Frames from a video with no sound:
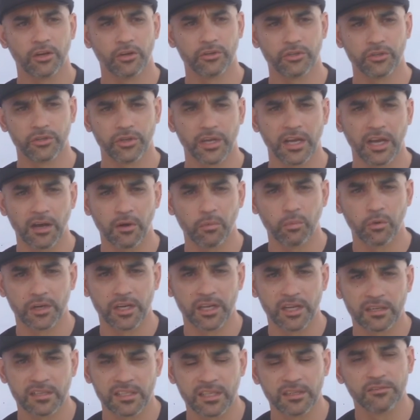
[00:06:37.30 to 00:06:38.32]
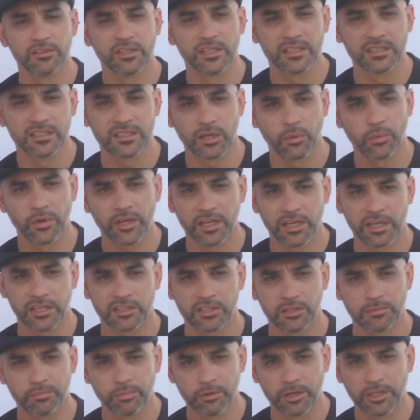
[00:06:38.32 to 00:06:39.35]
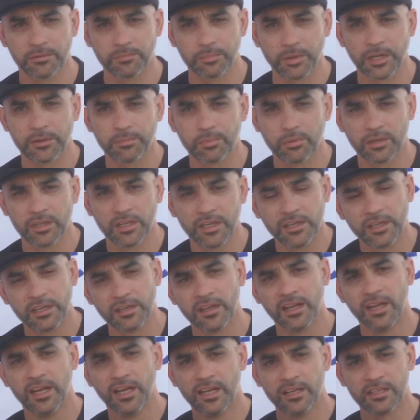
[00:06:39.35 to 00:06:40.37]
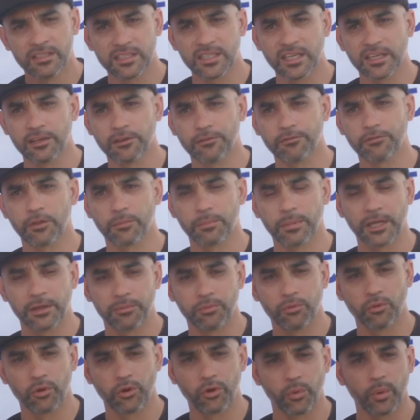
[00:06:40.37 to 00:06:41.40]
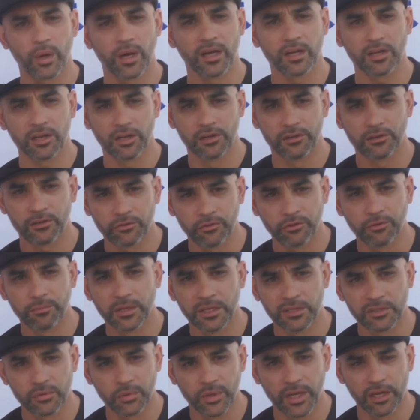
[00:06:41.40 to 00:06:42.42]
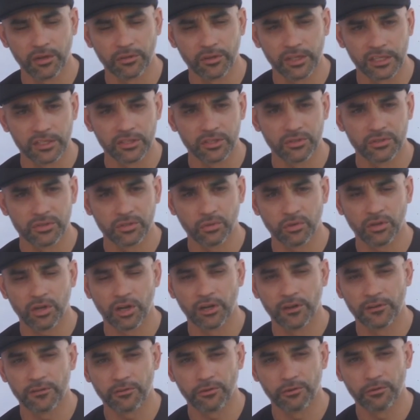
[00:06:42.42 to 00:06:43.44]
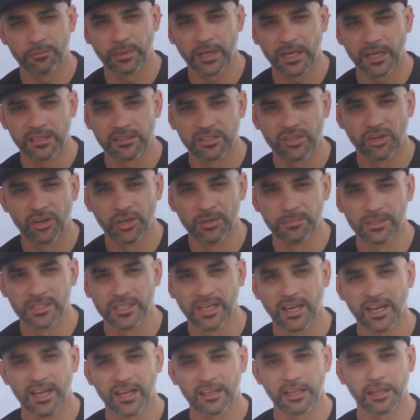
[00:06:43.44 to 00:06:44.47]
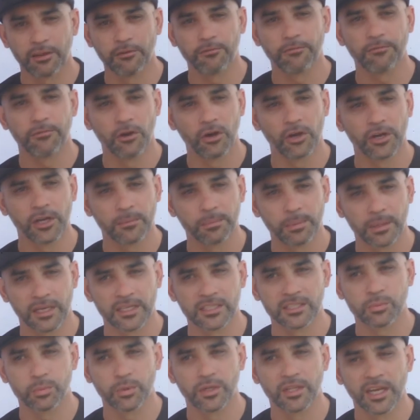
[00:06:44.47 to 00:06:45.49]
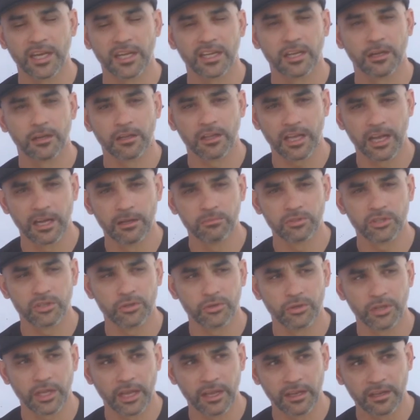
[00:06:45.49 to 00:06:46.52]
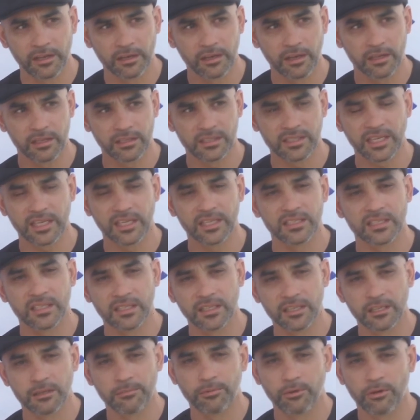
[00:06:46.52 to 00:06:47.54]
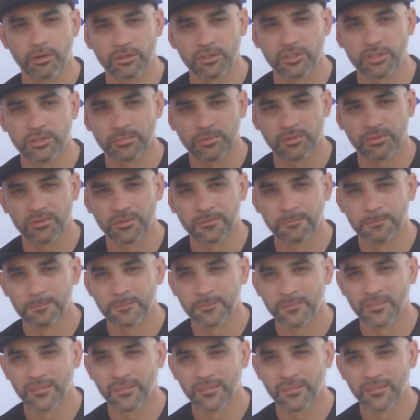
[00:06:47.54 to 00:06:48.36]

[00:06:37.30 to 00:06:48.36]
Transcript: go do outward activities so we can actually bring people in and see if the people who are going through mental health issues or going through bad times can find a place where they can come to and is easily approachable.